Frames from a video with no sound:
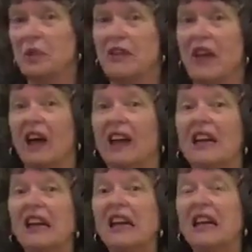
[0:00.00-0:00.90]
to that,
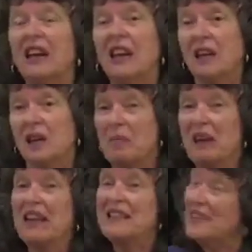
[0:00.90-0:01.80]

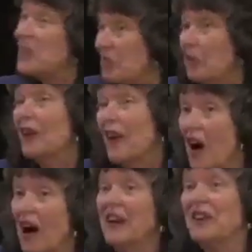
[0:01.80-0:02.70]
but as a different
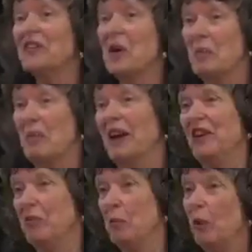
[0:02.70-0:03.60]
kind of
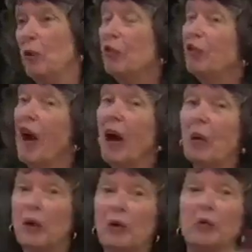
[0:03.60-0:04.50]
combative move, I
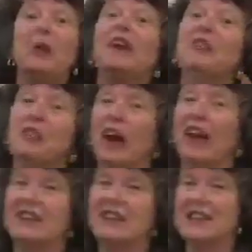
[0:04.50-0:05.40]
want to
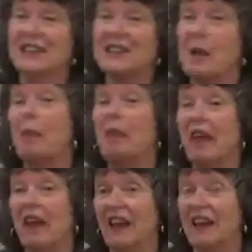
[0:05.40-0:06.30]
rephrase
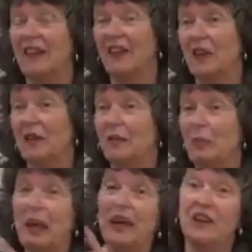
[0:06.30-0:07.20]
something that
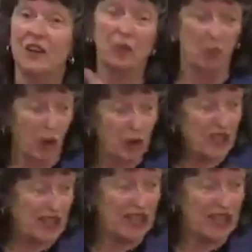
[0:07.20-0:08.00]
Peter wrote